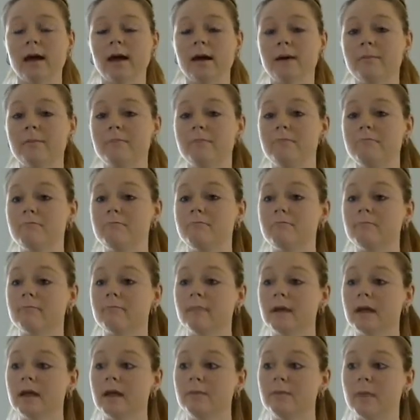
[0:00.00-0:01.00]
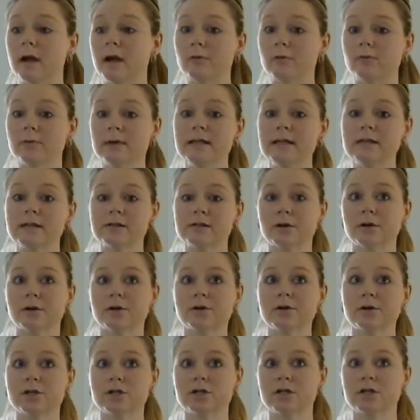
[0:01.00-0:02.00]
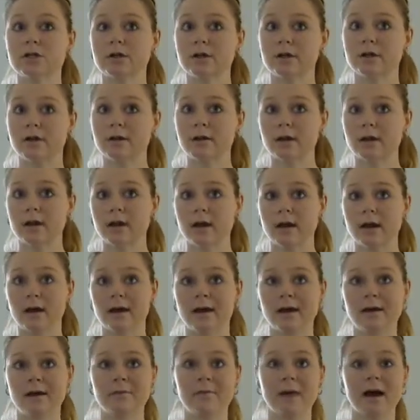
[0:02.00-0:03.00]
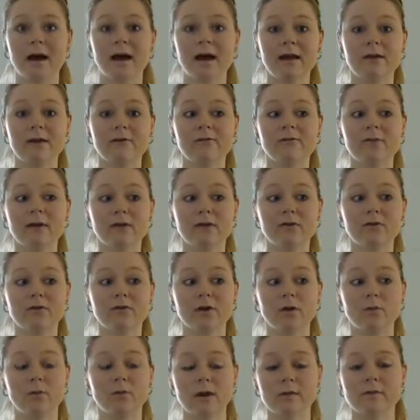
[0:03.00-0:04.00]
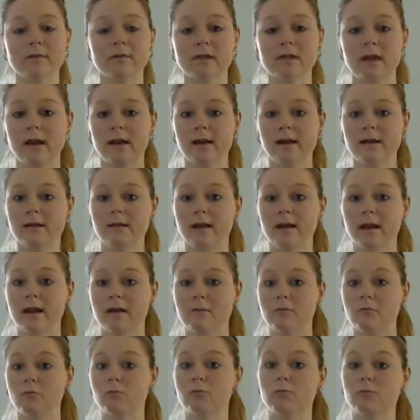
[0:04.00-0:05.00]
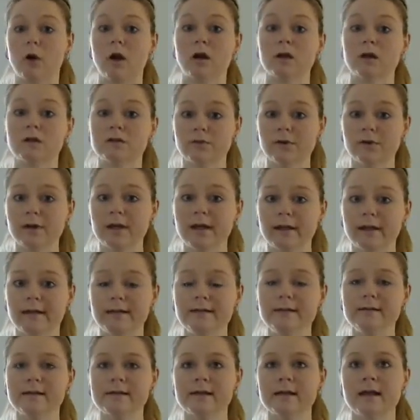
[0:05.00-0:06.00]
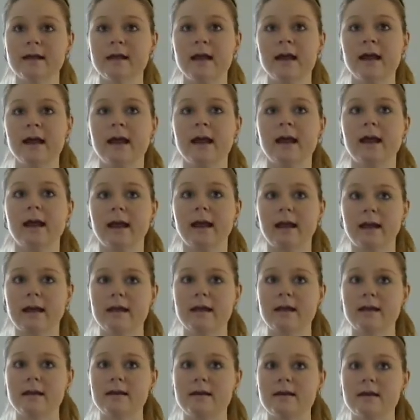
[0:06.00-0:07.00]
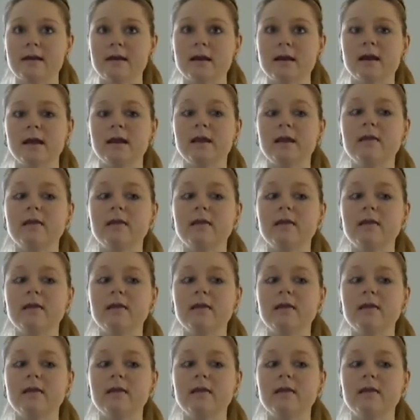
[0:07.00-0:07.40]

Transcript: Um, in my research, I have found a website named Rocks for Kids, and